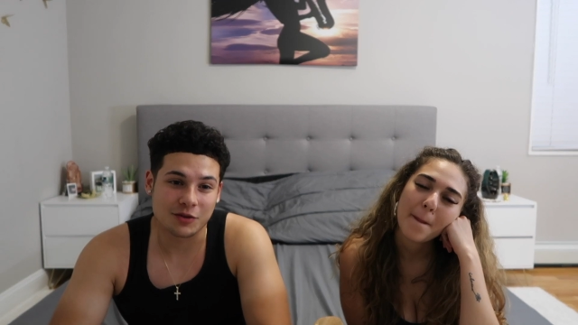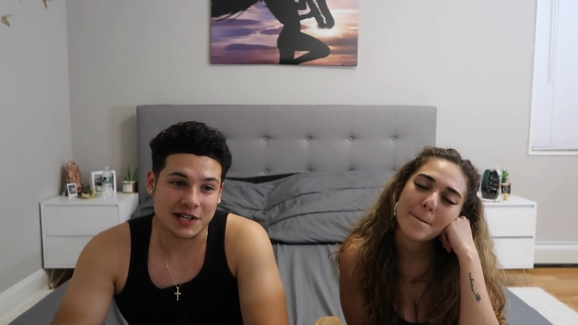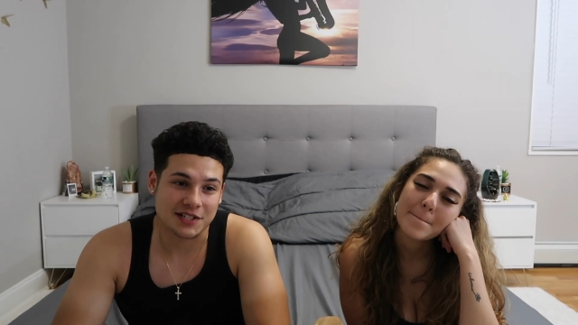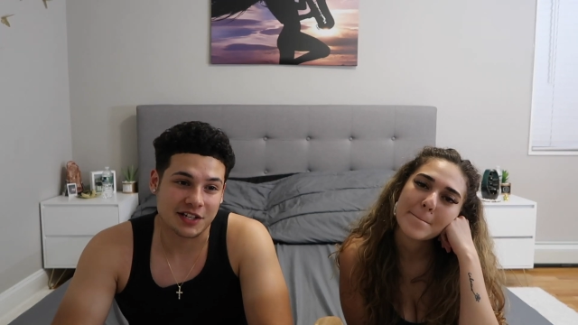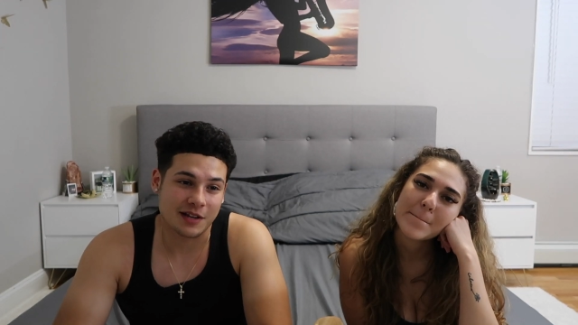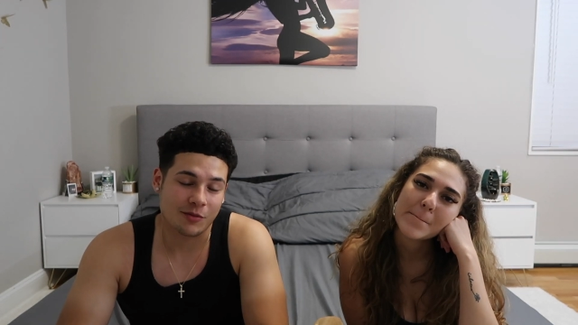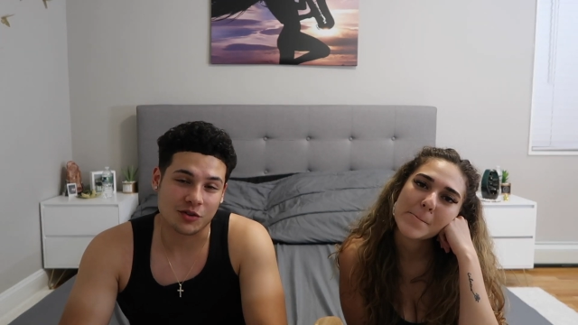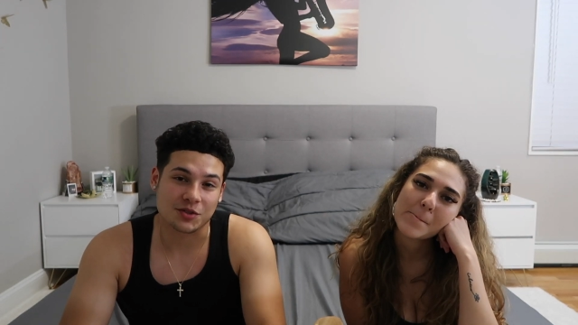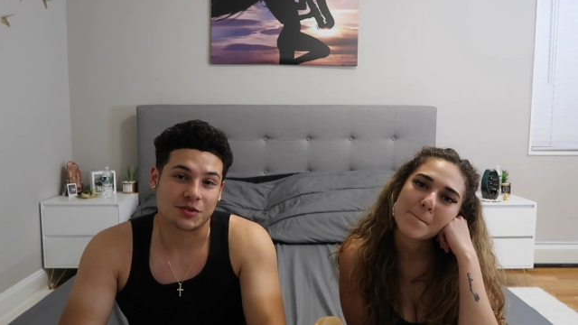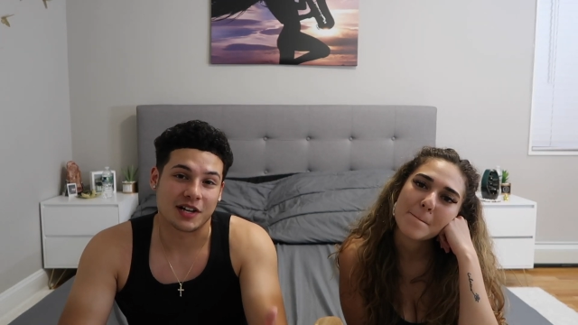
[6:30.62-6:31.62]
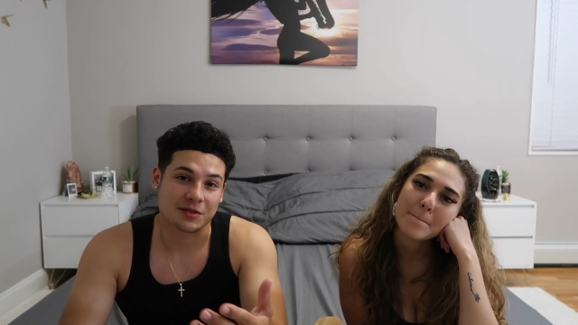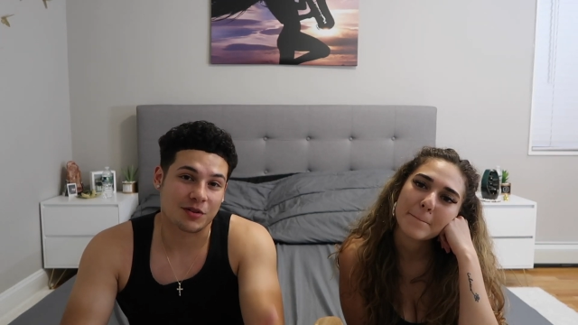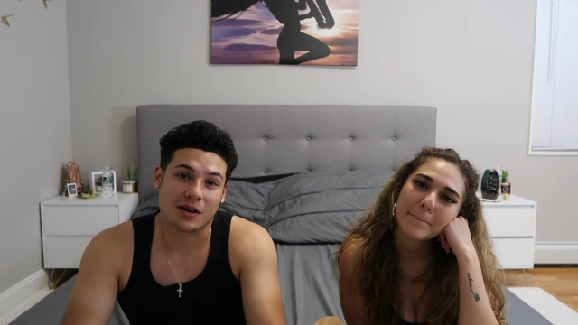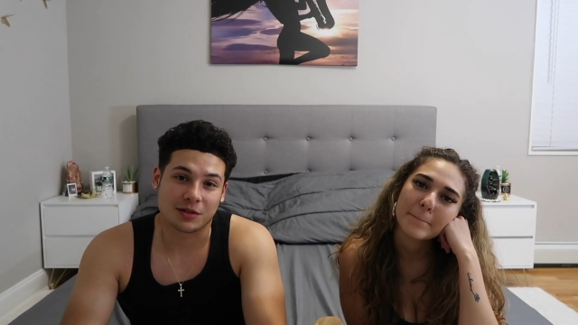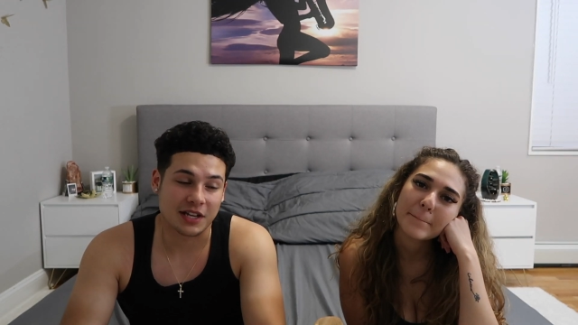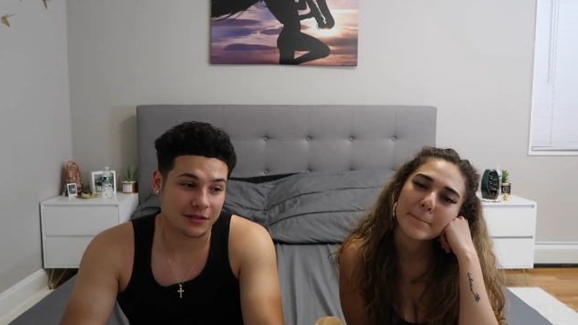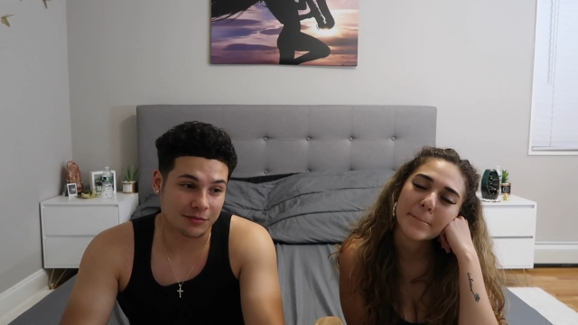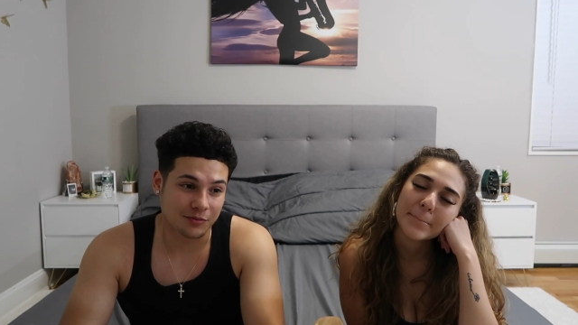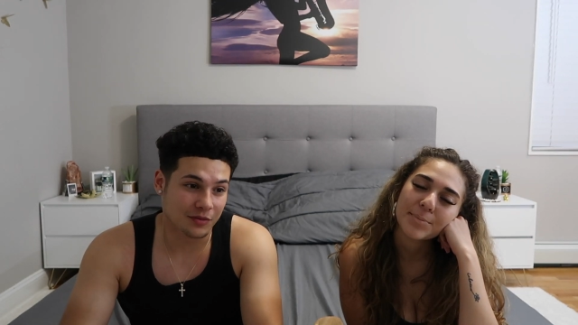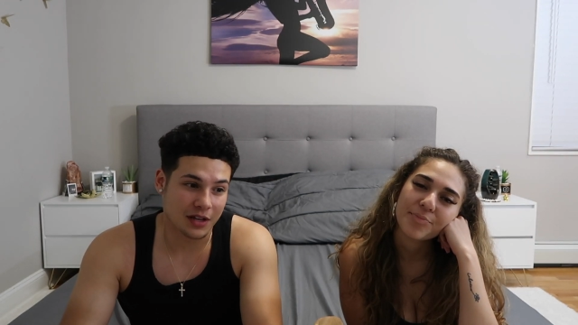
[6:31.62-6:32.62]
Speaker 1: you guys a name. Also, you guys probably
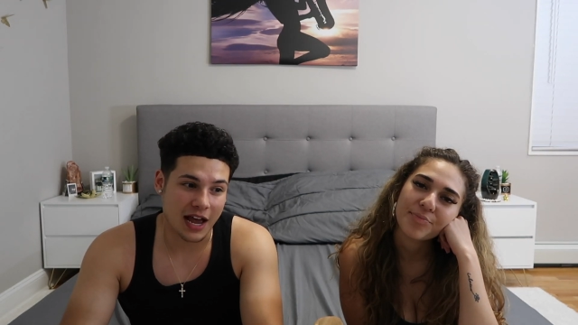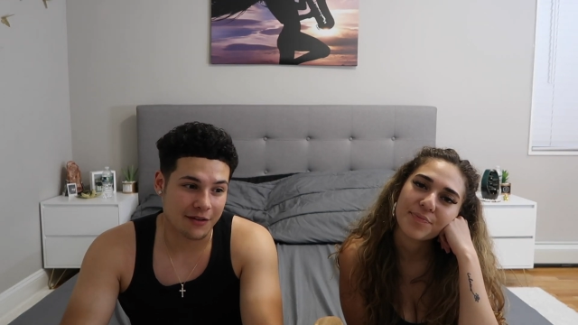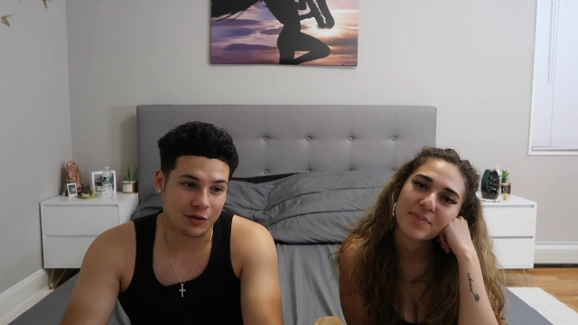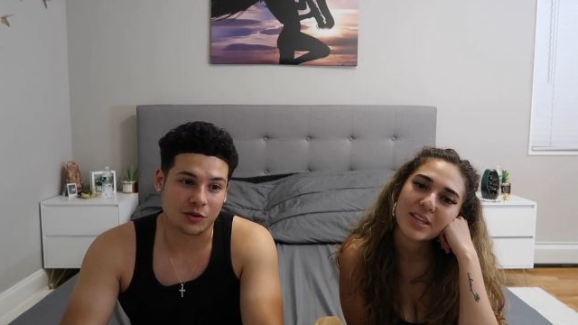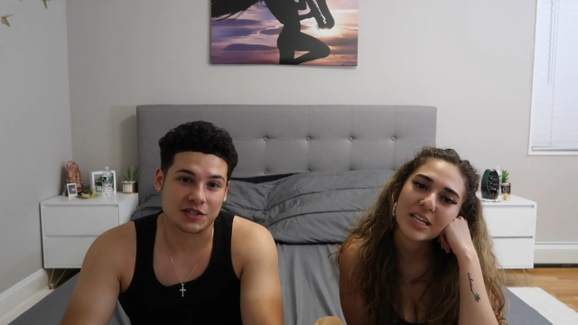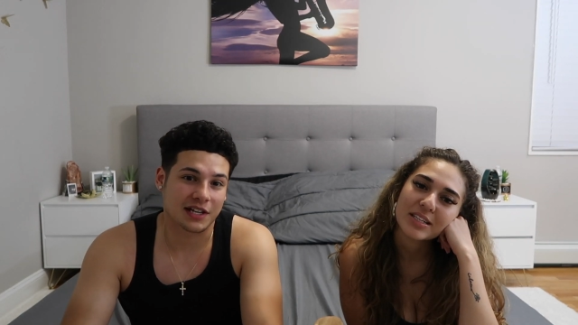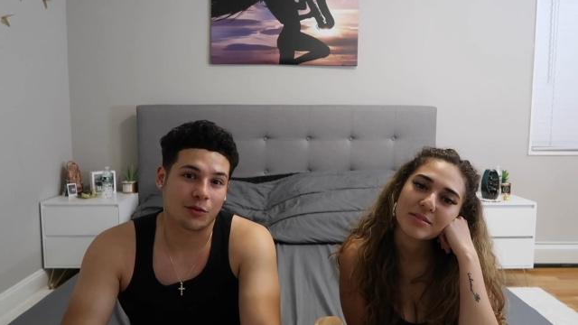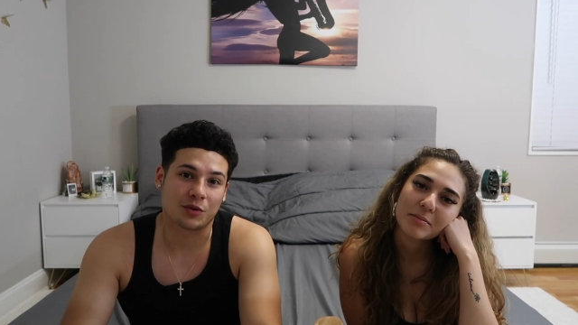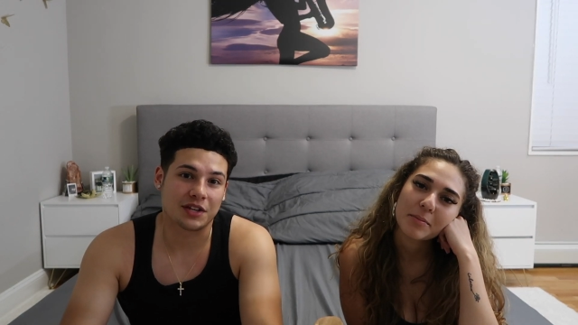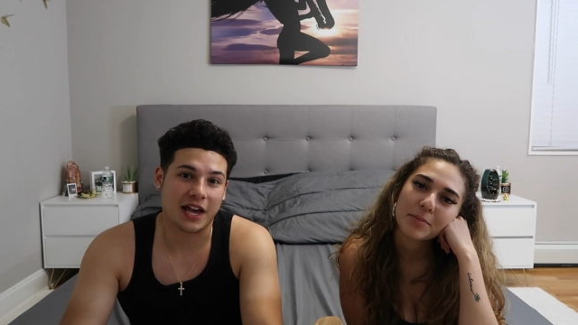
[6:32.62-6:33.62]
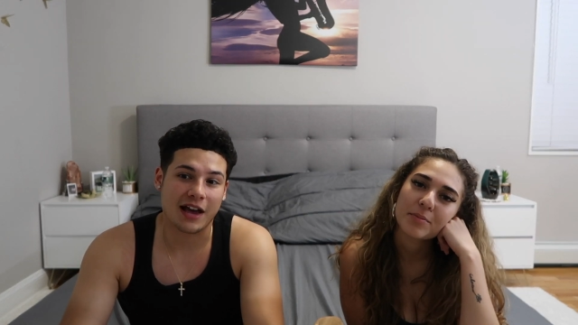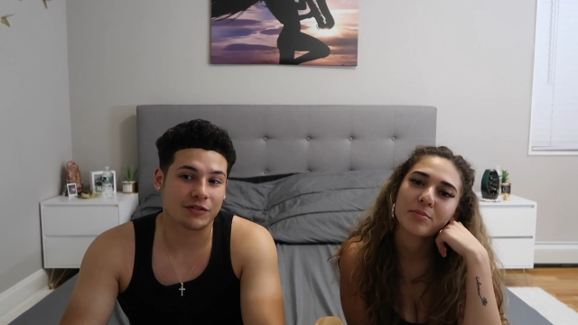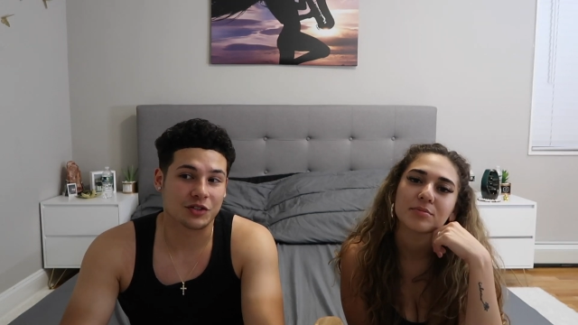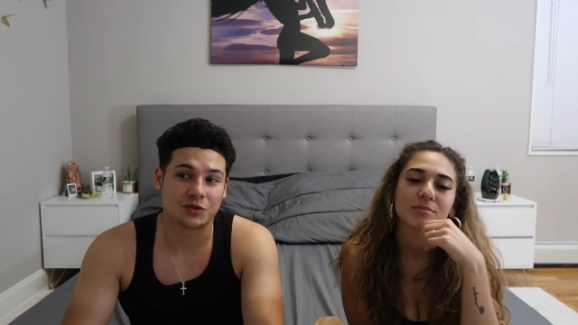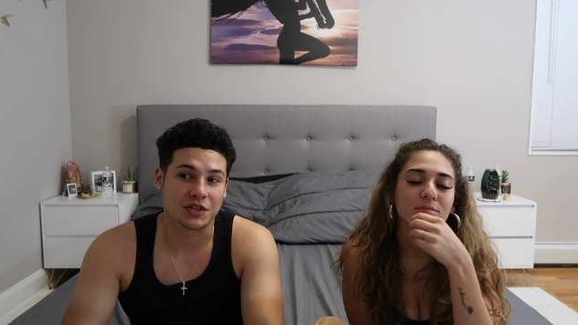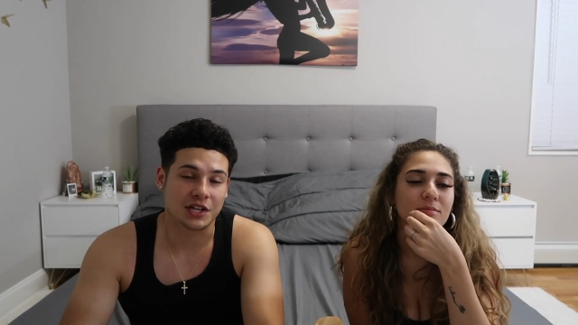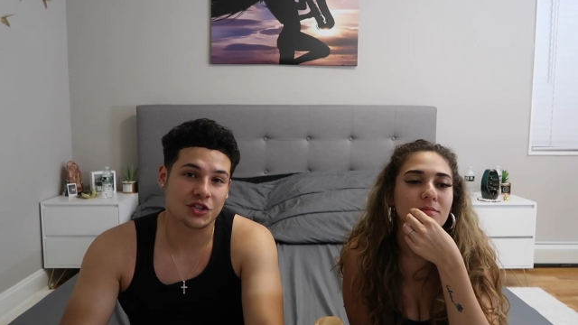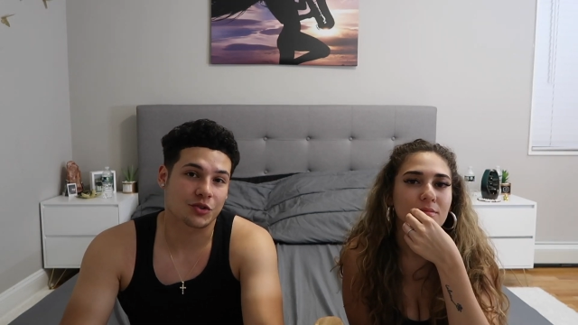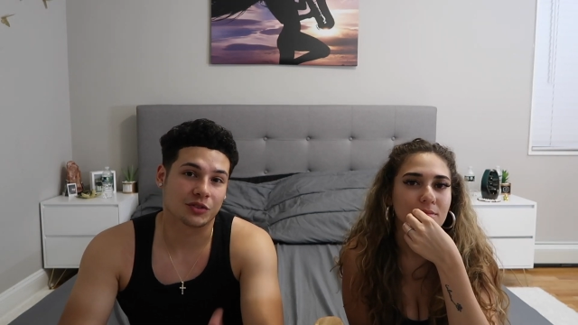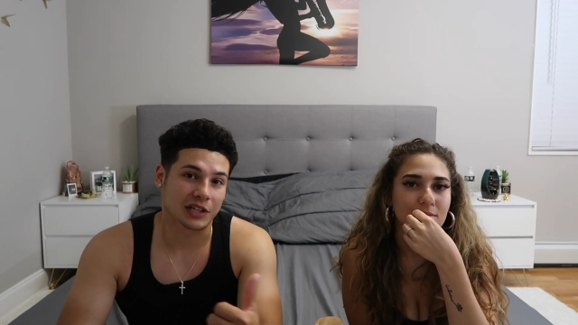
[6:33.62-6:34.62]
have noticed that we haven't used the
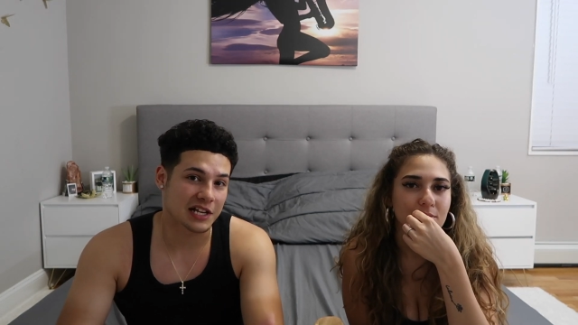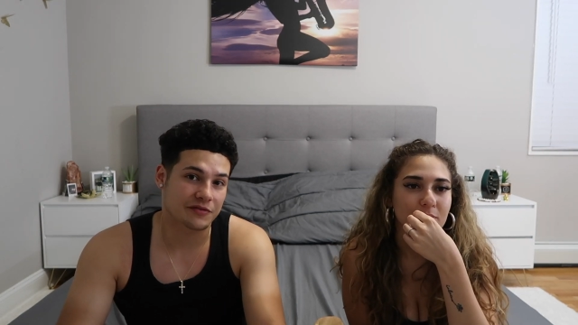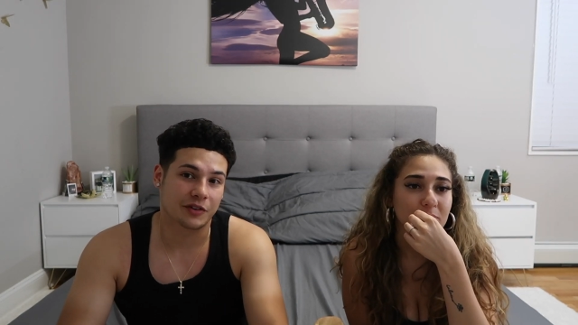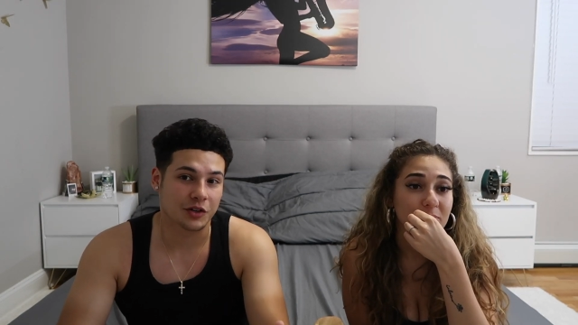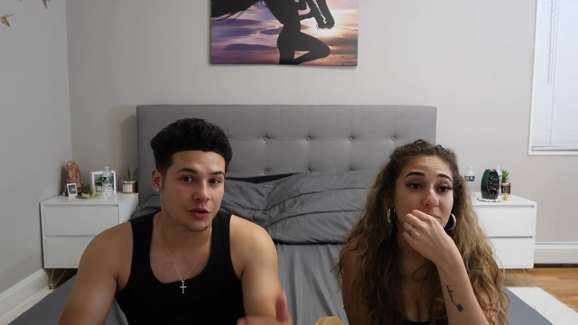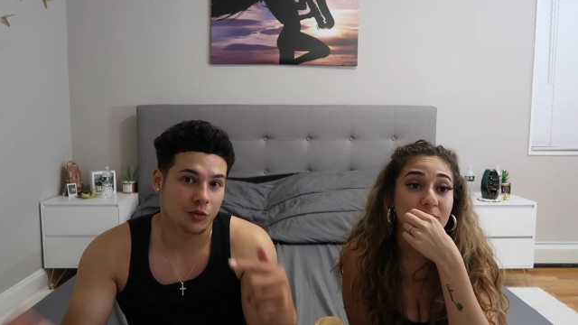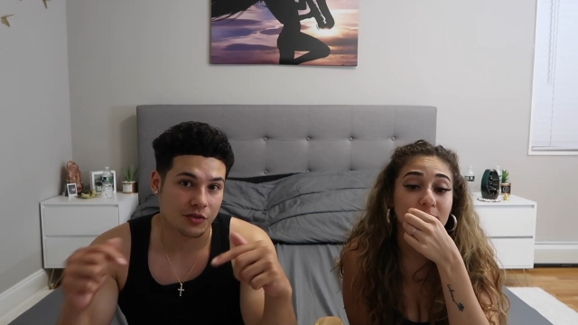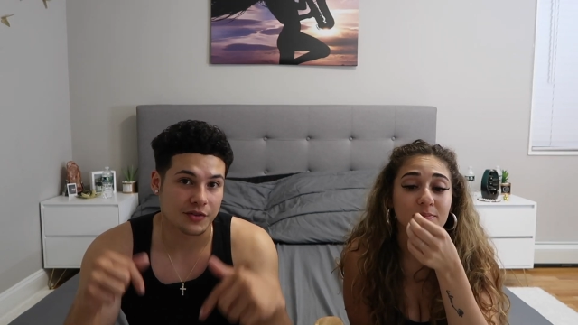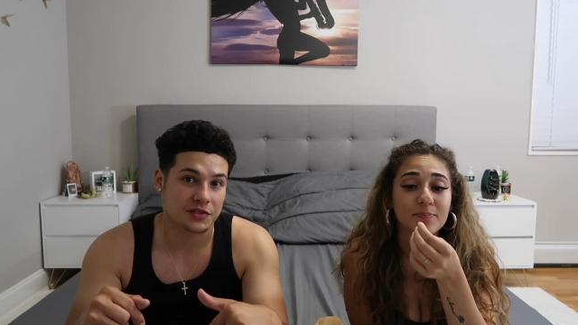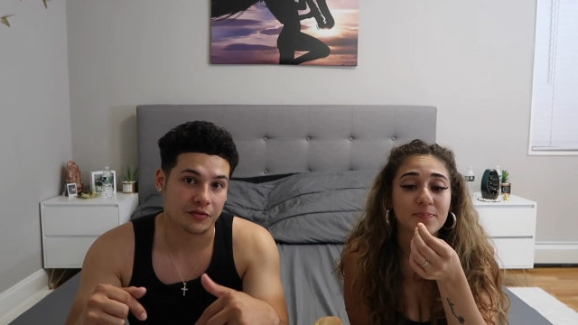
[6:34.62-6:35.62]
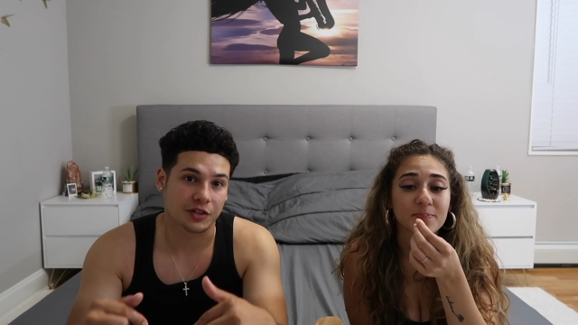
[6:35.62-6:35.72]
intro in the last video nor this mm-hmm.